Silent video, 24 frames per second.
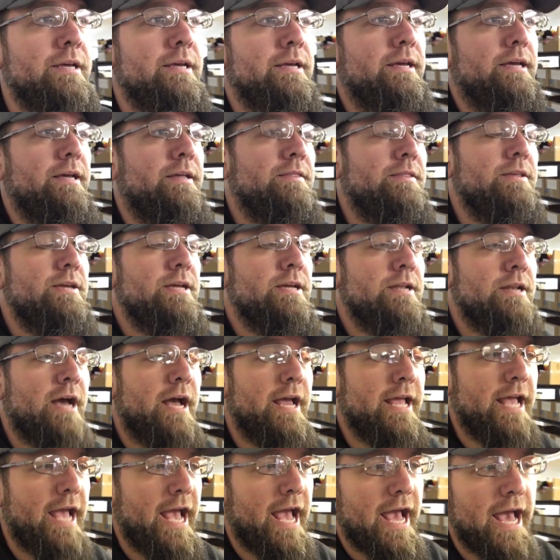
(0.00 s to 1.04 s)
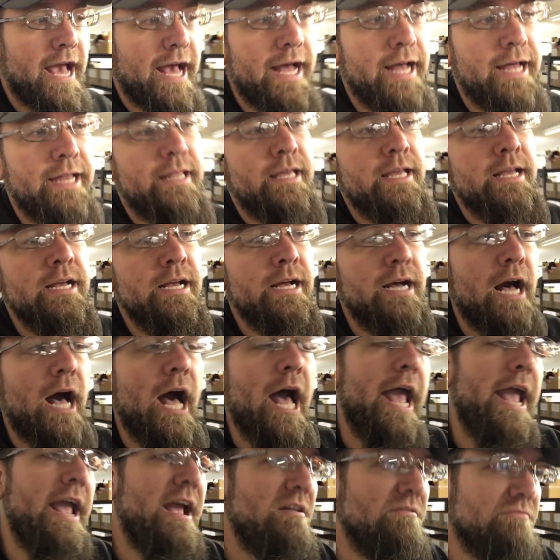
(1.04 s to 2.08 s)
And then I had a
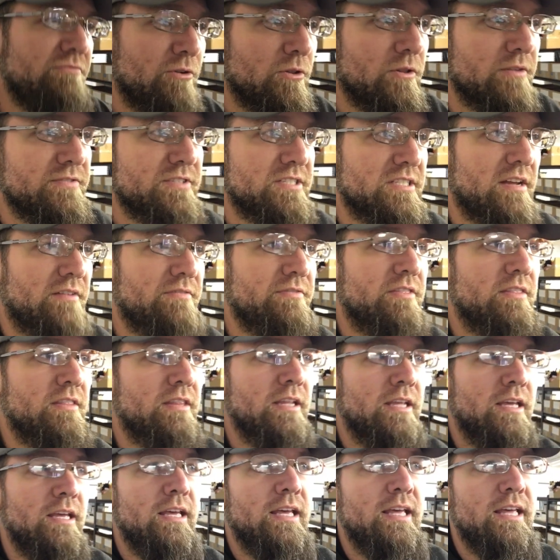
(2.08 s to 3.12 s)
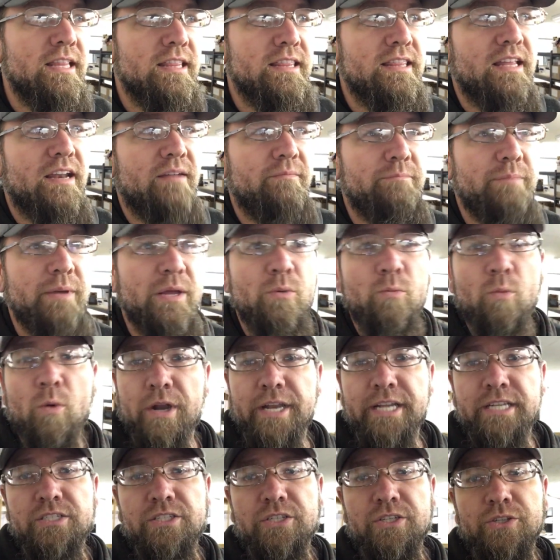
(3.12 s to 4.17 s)
handful of stuff that I've been
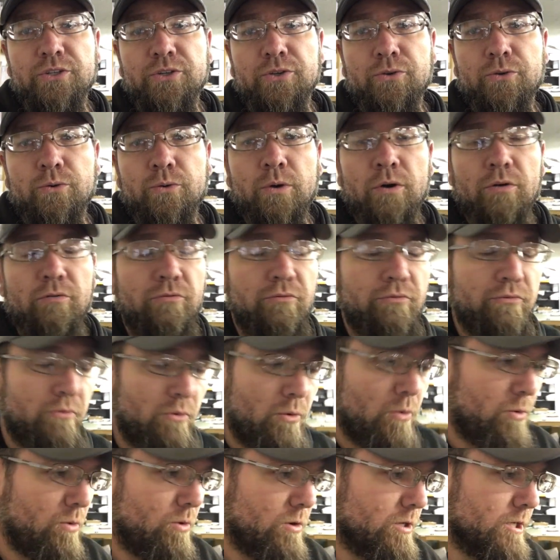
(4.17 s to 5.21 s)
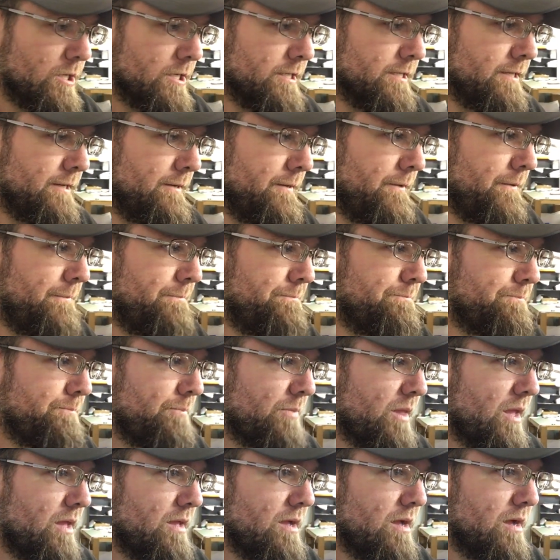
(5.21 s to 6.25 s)
wanting to do for
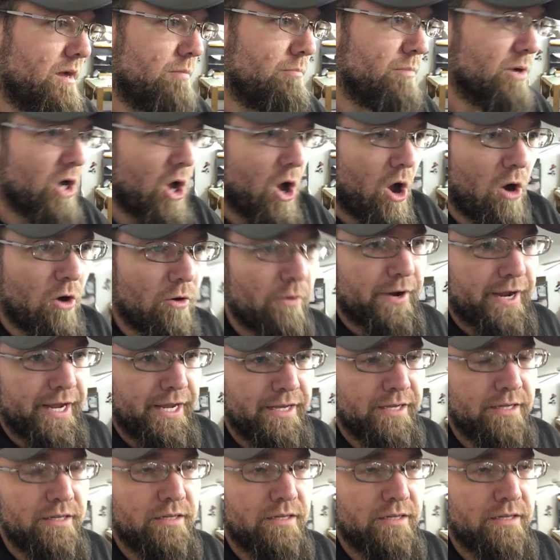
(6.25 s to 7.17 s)
Mercari.